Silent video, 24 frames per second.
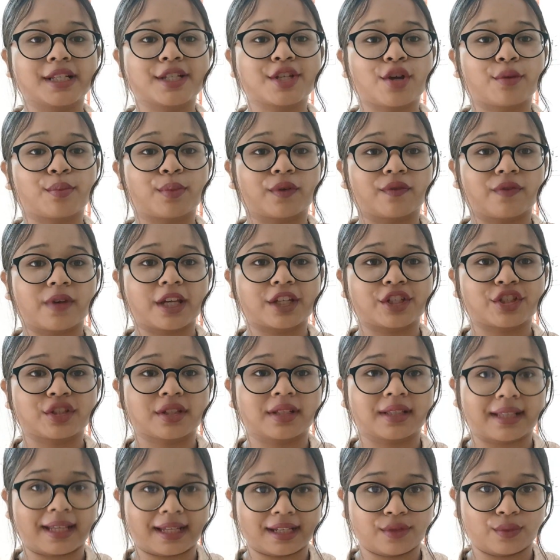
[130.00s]
Build your
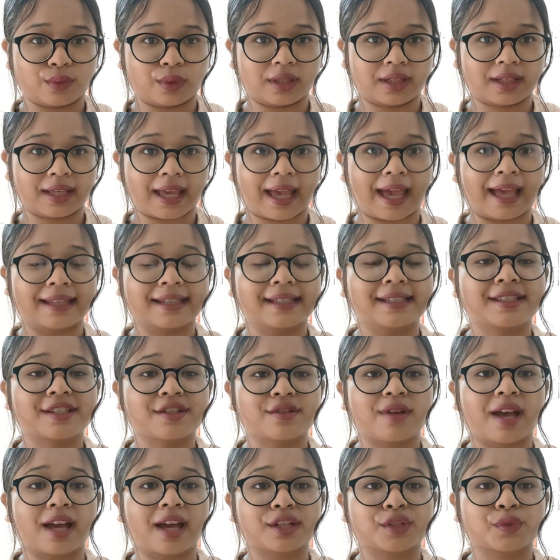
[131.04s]
professional network and
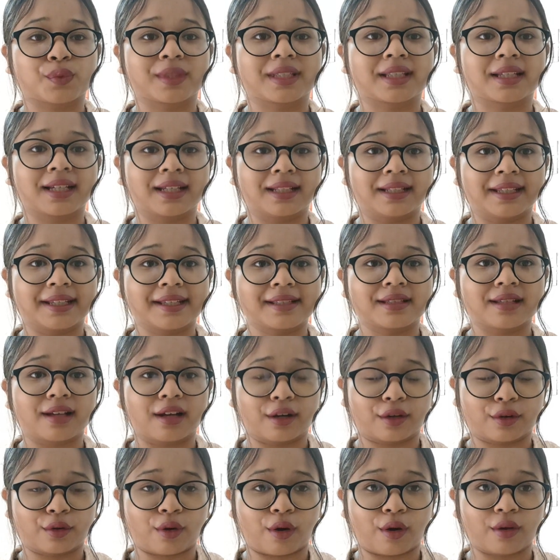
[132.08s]
interact with colleagues
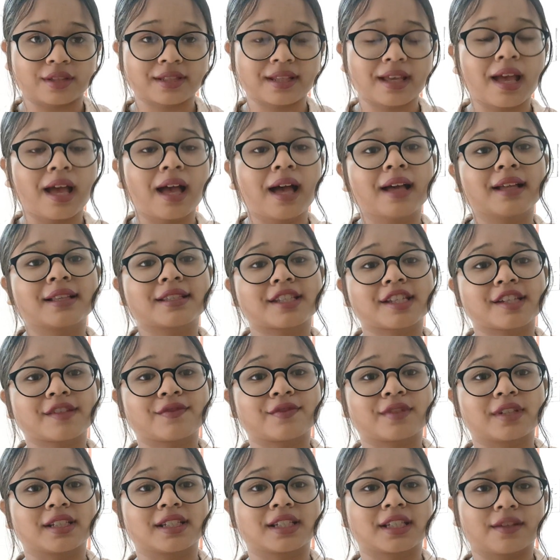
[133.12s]
across
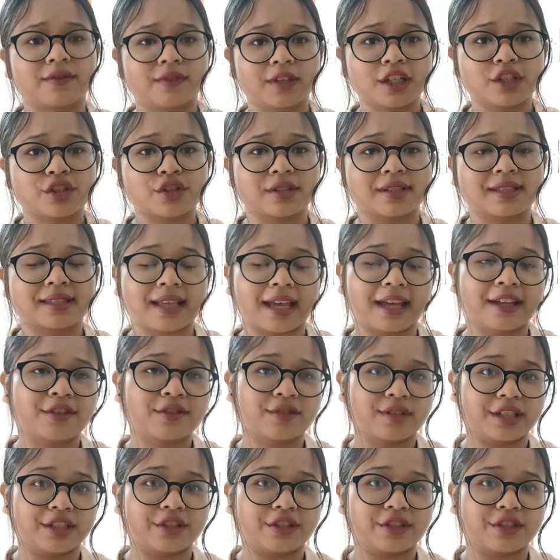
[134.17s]
different divisions and